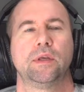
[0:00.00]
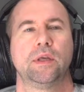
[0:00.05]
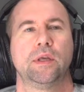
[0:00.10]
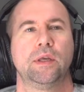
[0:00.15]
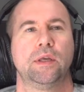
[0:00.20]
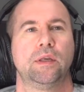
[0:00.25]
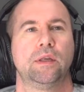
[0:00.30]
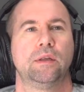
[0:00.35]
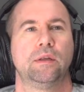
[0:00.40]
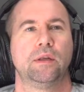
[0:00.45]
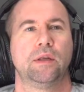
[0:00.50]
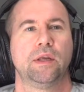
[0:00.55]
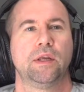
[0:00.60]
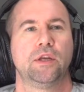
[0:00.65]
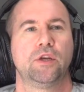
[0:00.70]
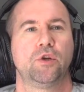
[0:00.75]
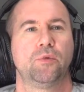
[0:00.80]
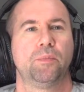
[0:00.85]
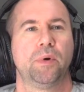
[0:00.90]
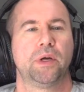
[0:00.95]
in
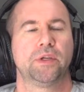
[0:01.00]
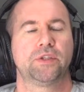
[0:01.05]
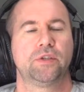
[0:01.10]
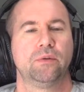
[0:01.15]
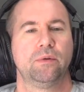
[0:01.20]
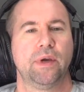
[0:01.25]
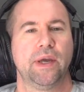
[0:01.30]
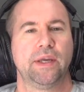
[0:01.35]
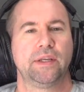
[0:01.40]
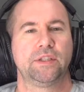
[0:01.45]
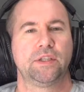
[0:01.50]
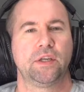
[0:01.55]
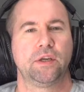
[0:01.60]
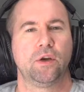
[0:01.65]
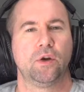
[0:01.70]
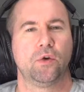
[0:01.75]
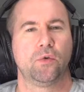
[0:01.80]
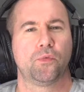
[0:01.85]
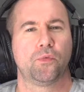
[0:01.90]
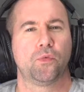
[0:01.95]
Ubuntu
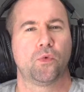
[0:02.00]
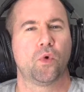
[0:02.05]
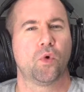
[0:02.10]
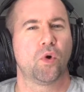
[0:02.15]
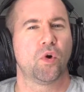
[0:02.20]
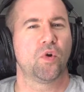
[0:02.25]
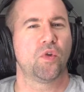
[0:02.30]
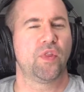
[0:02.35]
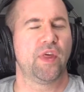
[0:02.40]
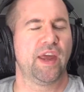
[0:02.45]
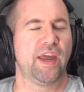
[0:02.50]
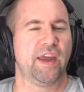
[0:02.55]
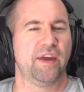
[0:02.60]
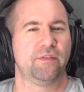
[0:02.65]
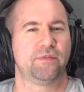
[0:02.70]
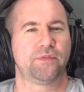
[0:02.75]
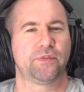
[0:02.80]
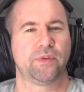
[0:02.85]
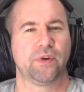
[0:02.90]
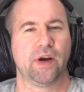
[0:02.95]
18.04 they
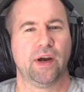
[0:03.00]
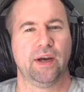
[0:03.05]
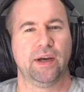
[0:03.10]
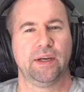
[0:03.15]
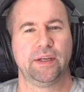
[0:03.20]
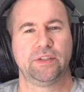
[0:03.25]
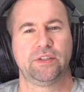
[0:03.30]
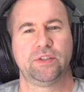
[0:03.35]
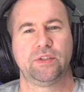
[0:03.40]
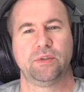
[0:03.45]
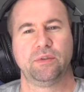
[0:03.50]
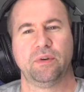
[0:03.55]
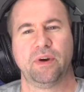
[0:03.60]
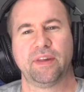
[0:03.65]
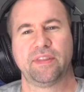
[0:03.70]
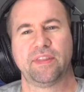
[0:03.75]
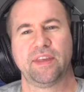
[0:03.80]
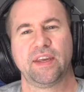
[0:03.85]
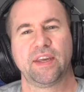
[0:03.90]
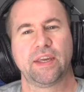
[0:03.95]
have tried to,
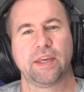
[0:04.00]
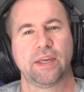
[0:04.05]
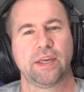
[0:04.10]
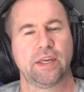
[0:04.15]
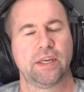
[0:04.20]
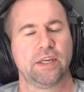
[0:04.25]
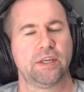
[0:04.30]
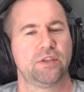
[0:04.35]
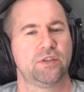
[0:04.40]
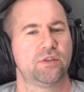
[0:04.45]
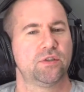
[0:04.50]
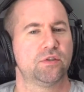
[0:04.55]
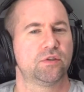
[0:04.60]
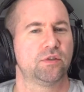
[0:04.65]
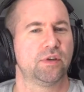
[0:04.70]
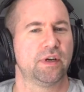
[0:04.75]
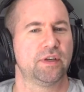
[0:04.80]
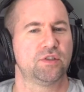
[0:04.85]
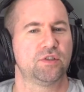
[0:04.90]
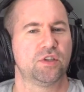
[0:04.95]
I think, ease the
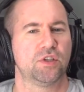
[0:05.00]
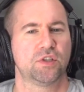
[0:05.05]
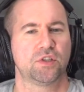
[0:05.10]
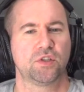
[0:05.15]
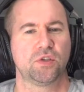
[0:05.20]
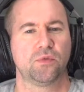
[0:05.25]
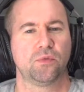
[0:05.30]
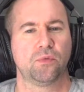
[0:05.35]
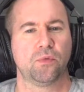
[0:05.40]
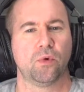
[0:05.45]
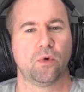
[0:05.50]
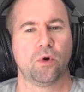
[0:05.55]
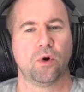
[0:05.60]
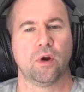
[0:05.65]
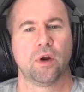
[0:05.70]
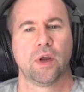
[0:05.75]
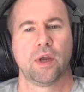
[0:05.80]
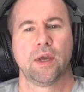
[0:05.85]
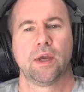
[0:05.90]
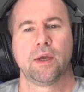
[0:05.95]
transition
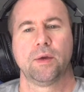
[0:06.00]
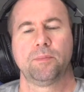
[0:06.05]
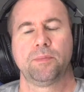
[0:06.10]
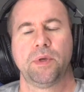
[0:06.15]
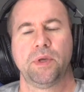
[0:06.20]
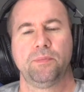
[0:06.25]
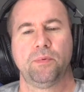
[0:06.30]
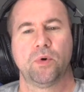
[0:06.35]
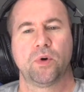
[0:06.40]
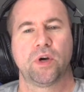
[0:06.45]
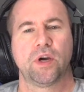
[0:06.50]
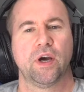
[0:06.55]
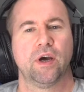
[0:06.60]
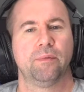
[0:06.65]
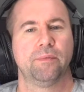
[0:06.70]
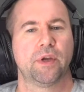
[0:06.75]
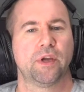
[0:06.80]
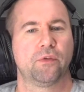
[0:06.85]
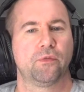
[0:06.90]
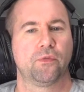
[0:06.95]
for people
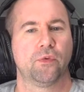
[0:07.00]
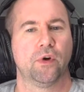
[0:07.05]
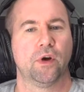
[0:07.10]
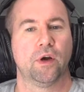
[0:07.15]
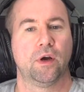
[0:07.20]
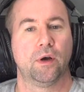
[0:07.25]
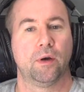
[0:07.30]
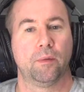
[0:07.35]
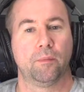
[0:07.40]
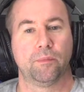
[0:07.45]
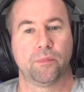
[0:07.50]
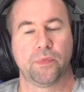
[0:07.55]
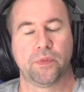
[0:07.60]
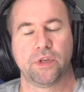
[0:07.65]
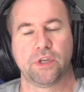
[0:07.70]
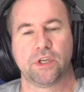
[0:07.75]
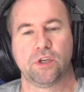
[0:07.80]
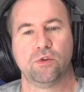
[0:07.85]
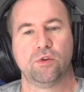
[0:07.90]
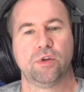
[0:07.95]
coming from
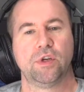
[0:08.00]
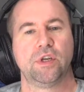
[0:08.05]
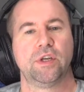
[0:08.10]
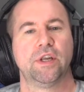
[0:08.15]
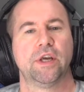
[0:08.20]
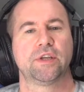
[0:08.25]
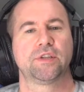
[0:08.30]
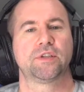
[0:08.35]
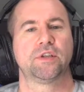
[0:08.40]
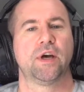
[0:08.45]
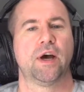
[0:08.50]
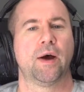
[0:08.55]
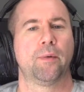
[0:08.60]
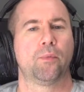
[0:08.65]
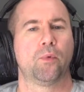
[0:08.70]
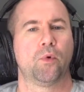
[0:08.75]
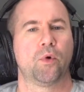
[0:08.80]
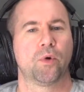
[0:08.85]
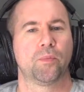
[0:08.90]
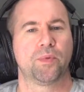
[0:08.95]
the Unity
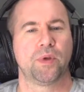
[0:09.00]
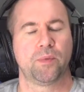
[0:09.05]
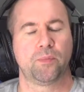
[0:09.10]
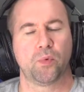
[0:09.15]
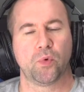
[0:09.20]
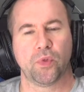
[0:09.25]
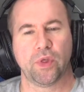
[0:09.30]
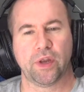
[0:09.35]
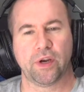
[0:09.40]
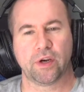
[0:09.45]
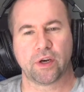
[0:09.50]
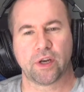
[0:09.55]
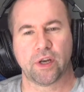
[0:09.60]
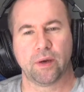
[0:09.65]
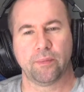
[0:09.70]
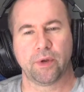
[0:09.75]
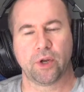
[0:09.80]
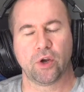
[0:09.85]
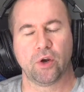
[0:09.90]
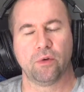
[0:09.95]
desktop or people that are
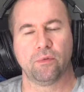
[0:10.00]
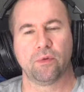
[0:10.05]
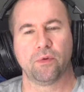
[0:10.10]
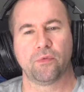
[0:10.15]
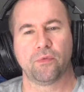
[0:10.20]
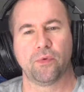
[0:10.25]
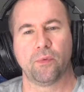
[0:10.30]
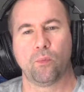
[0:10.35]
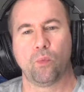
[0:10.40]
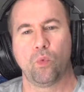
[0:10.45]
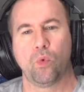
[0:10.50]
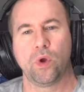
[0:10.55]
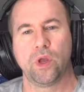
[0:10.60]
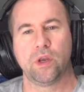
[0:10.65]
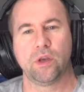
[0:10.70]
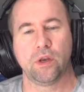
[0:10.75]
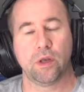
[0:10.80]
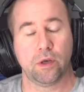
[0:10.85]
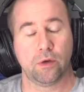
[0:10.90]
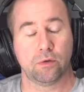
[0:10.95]
coming over from
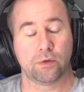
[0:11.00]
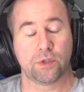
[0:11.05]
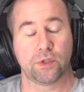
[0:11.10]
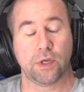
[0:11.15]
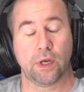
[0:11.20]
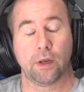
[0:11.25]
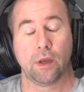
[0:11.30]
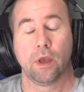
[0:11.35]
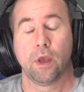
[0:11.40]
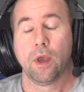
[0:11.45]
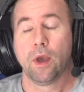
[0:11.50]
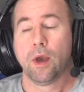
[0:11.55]
Windows, say.